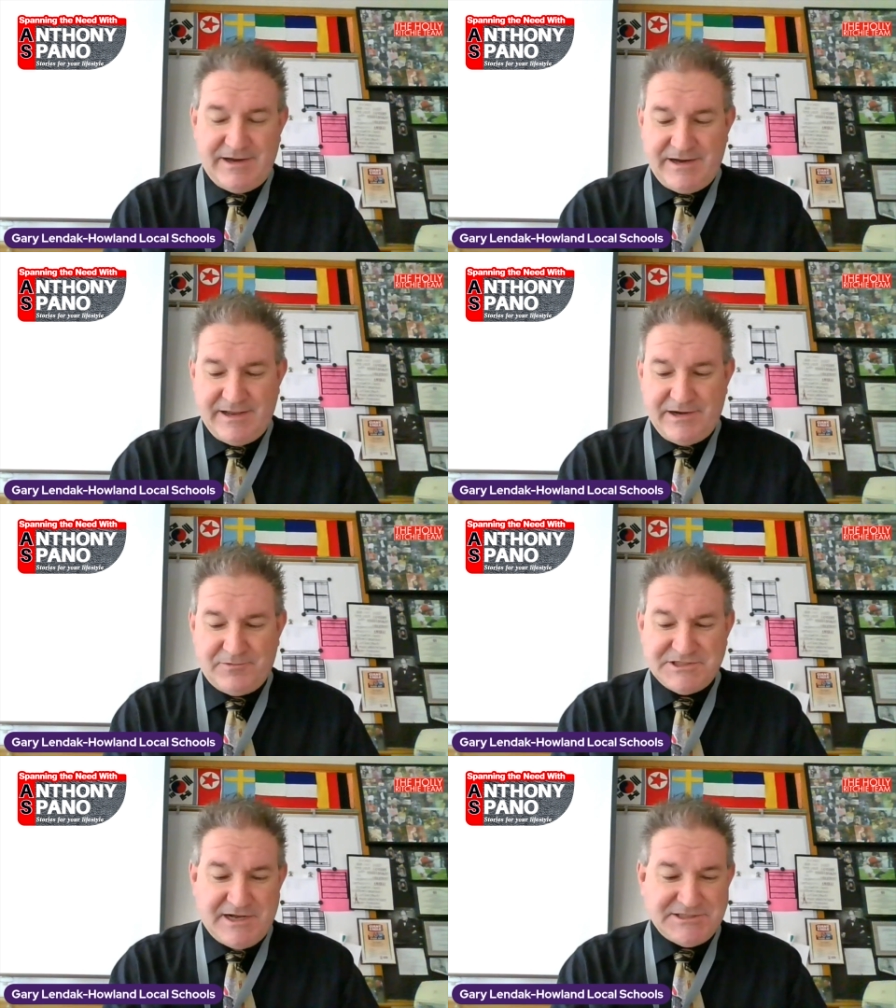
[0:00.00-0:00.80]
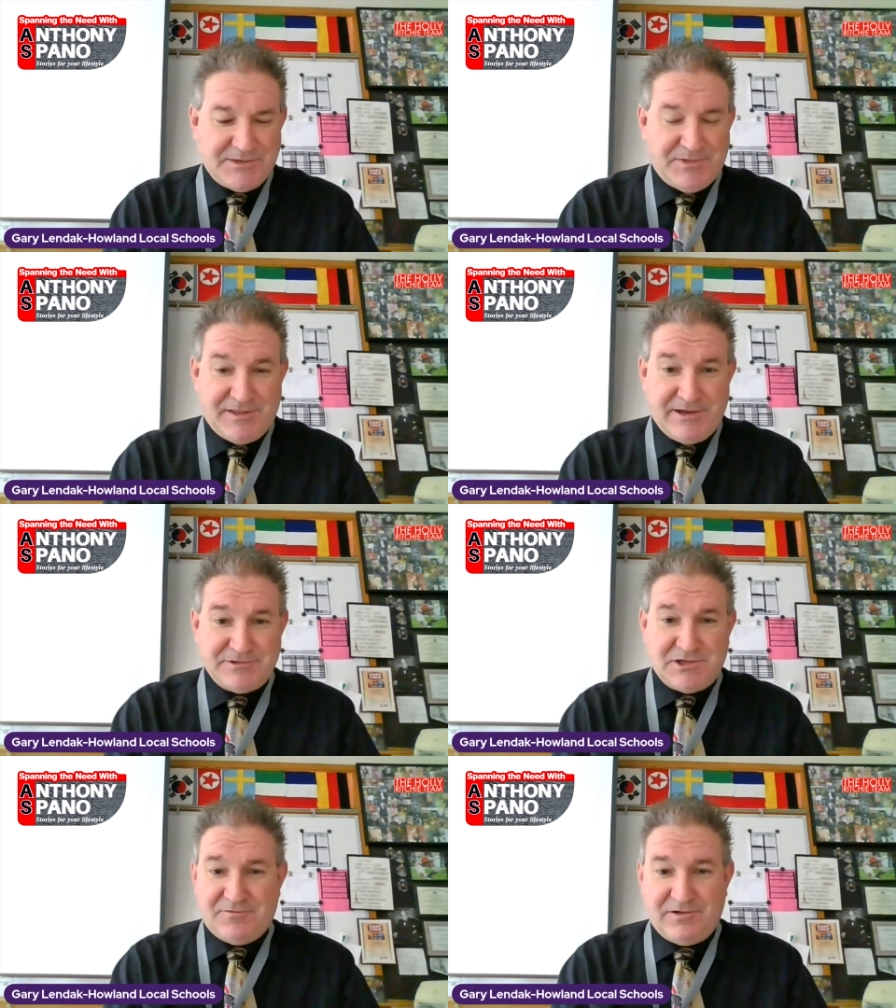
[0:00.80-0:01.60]
And it was not something that I
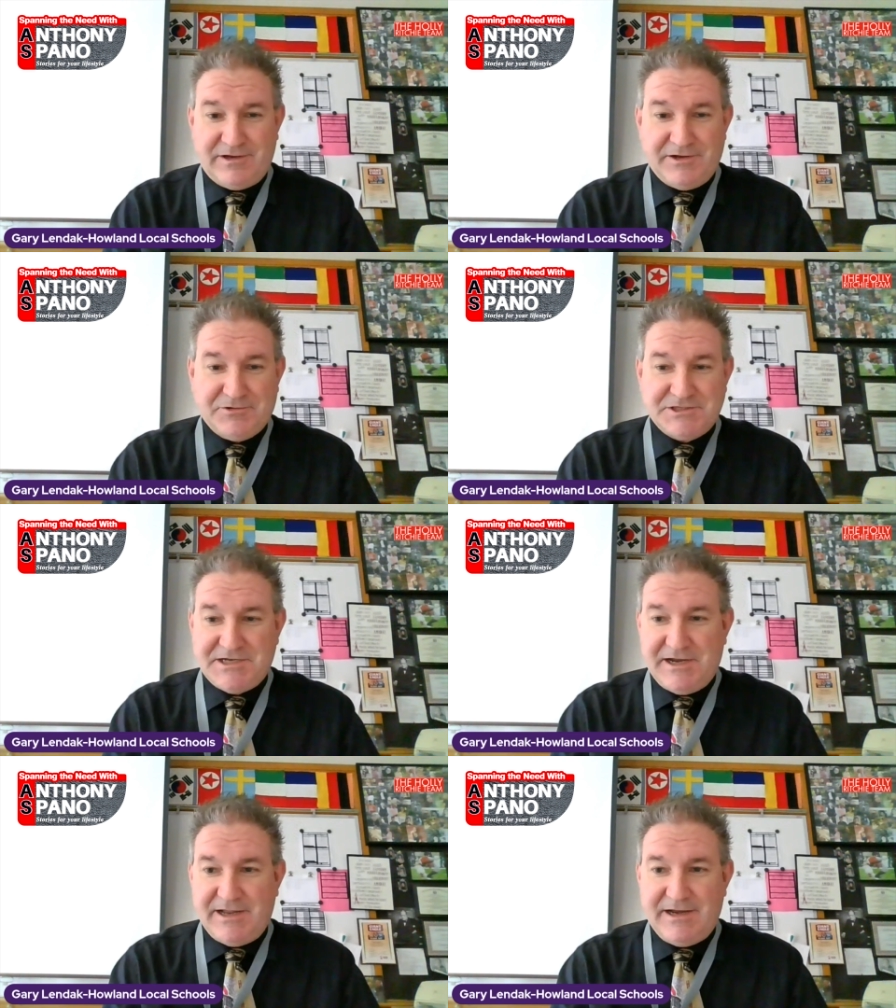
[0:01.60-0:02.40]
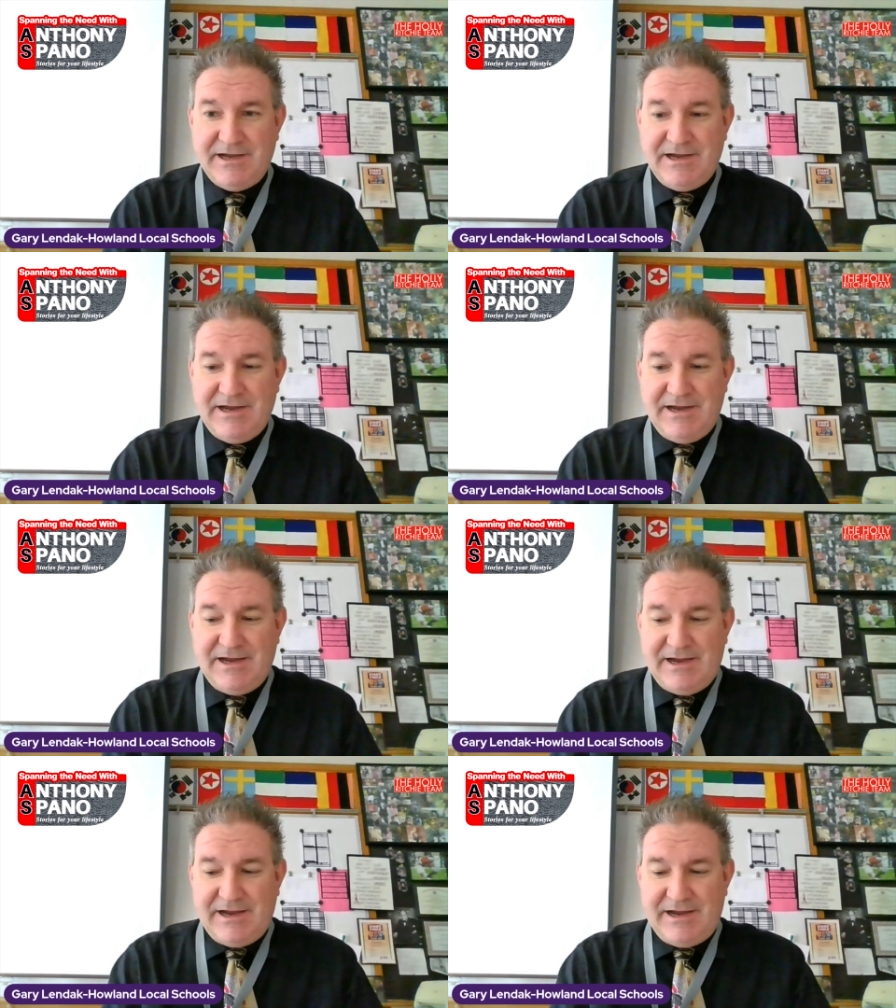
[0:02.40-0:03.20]
was overly interested in.
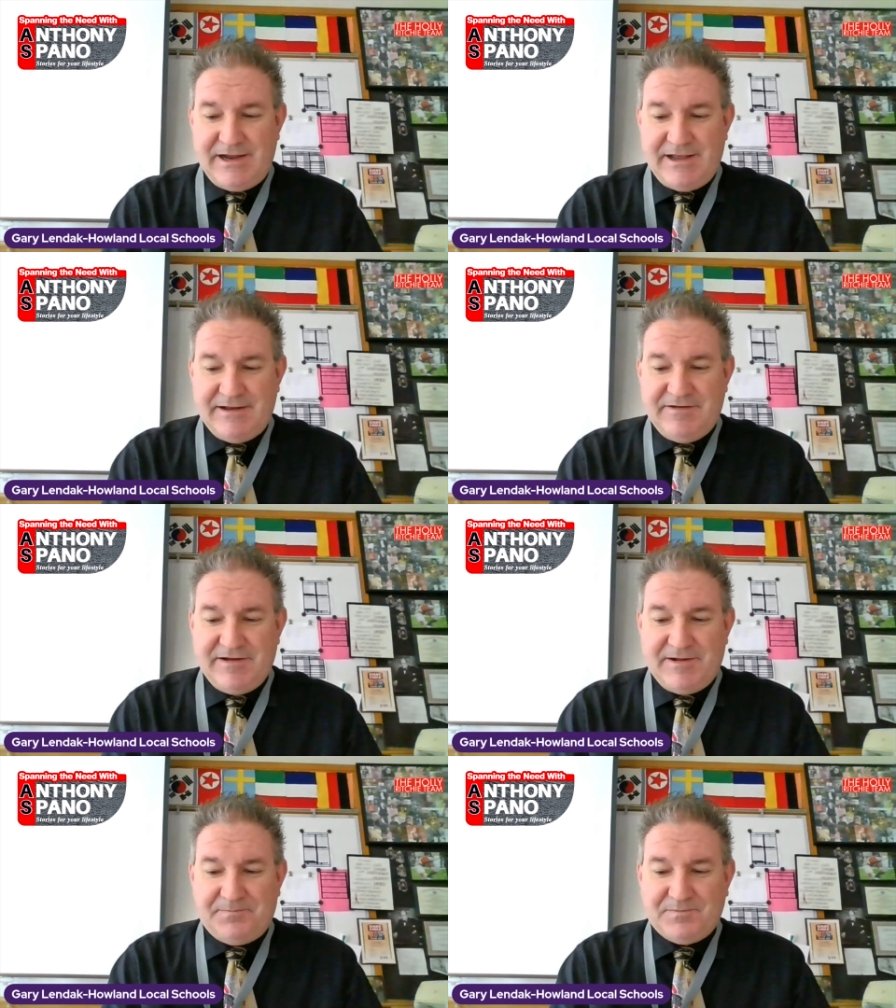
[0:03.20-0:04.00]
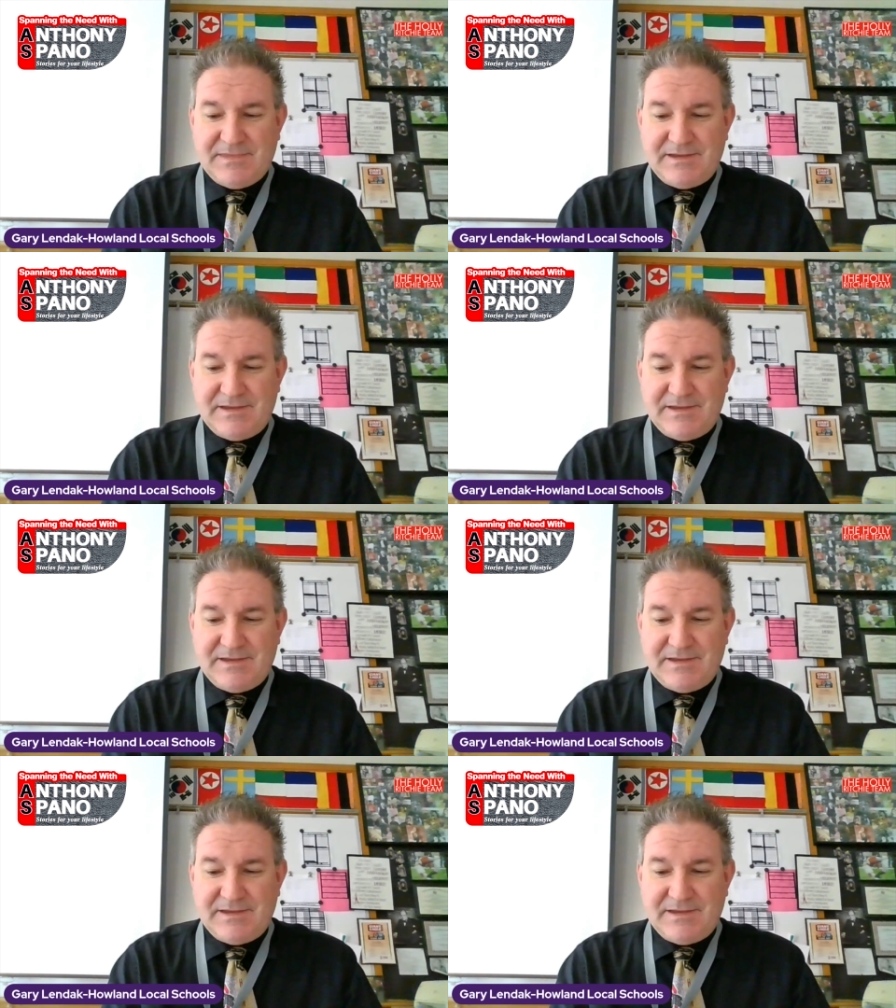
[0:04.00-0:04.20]
And um,